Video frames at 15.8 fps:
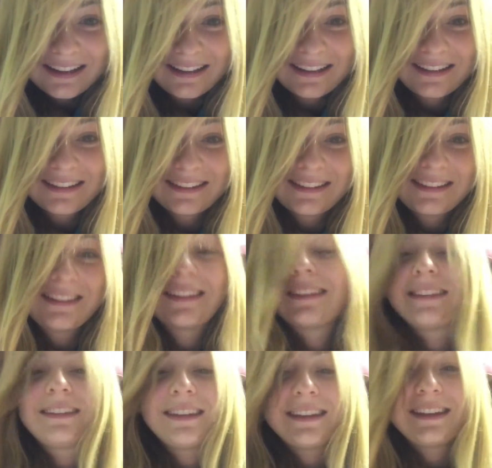It's
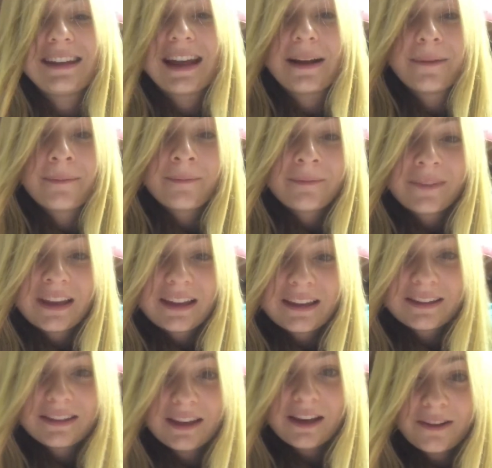just, yeah.
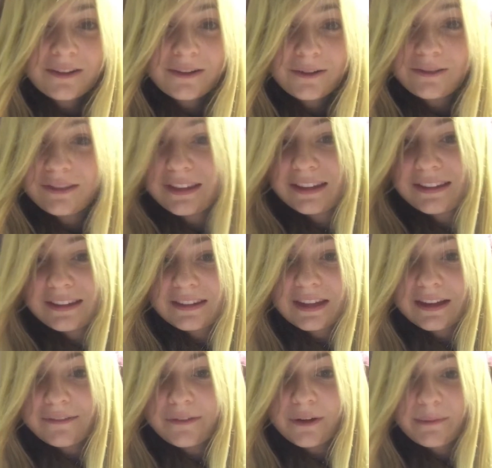So, this is
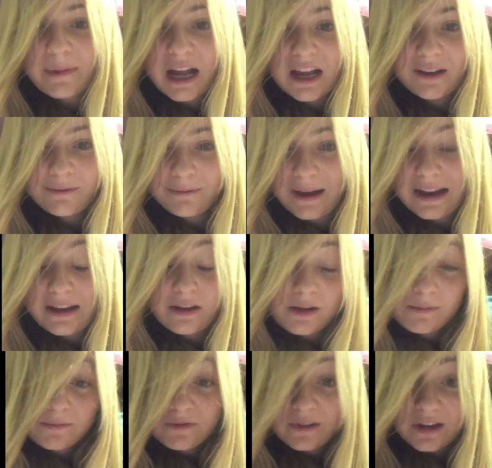it for my random